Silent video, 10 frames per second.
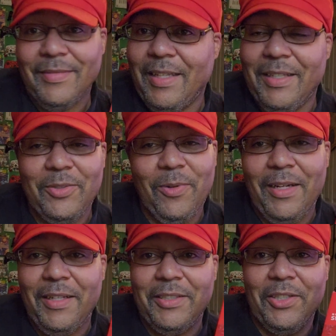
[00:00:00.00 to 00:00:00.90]
It is what
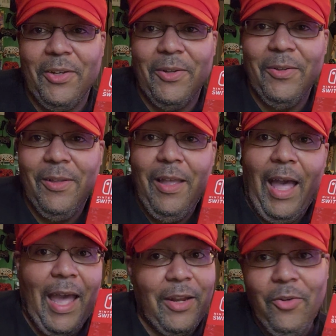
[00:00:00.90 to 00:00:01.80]
it is, y'all.
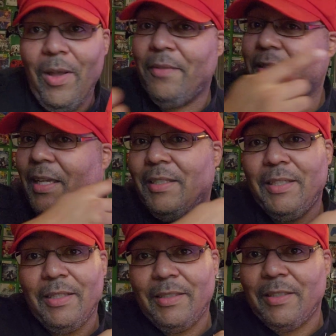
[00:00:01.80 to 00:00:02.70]
I do have Sega
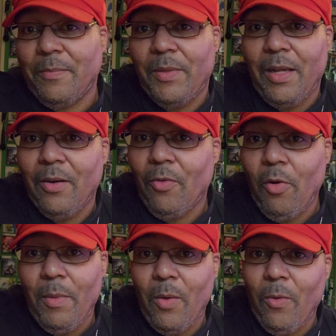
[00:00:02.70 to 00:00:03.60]
Genesis up there
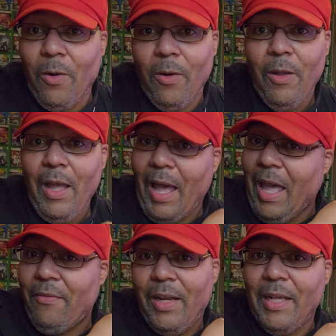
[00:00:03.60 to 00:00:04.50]
on my wall. I
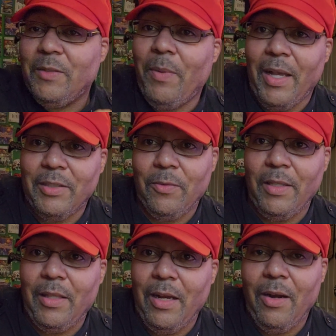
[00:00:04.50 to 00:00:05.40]
have an Xbox
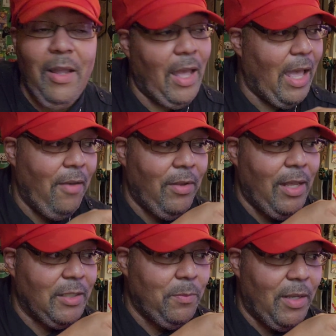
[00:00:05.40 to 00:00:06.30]
right there. I have an
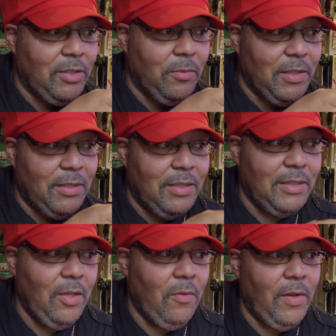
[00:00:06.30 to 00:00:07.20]
Xbox
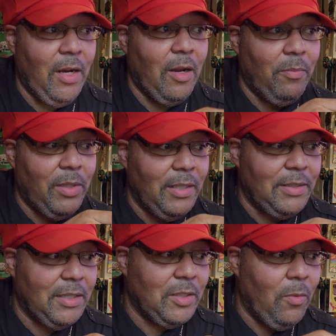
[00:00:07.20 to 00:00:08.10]
360 over there, a
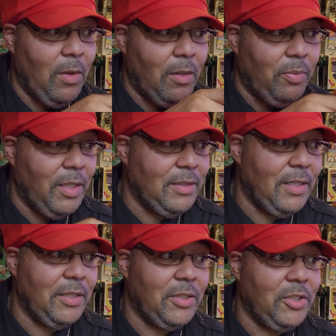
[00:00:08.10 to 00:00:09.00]
PlayStation 1, a
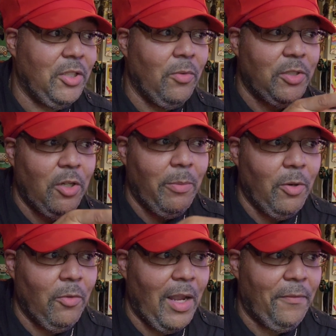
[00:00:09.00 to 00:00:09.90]
PlayStation 2, a
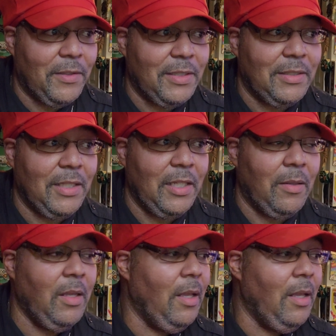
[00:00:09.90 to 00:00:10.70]
TurboGrafx 16, a